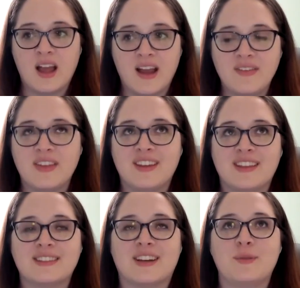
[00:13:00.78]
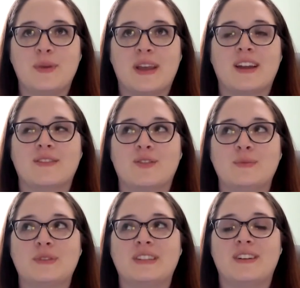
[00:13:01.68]
I feel like that's got to be kind of
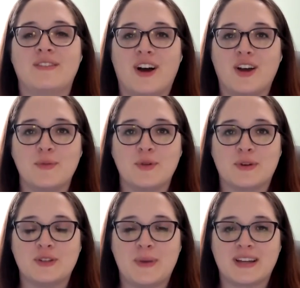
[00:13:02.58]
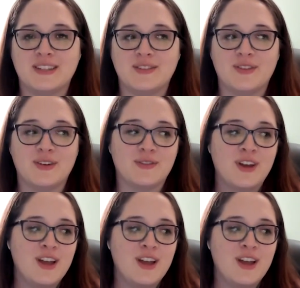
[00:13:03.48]
almost an invaluable perspective of,